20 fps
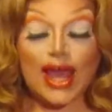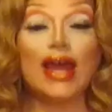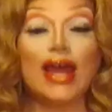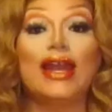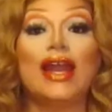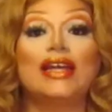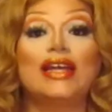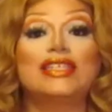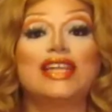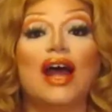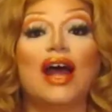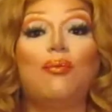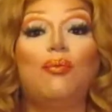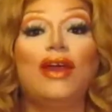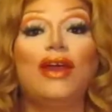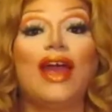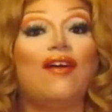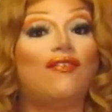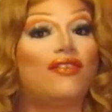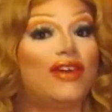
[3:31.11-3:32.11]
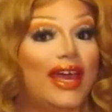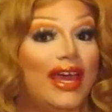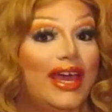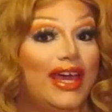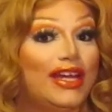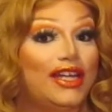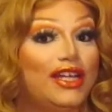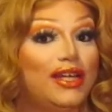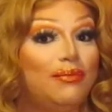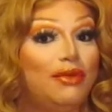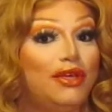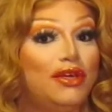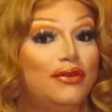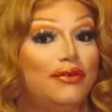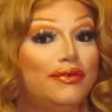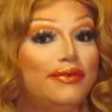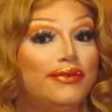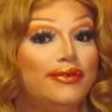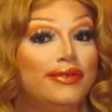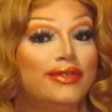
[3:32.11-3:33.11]
Next up, we have Candy
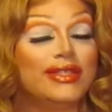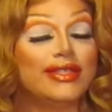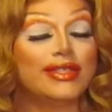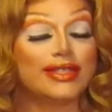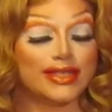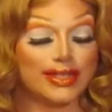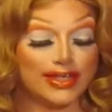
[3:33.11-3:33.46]
Muse.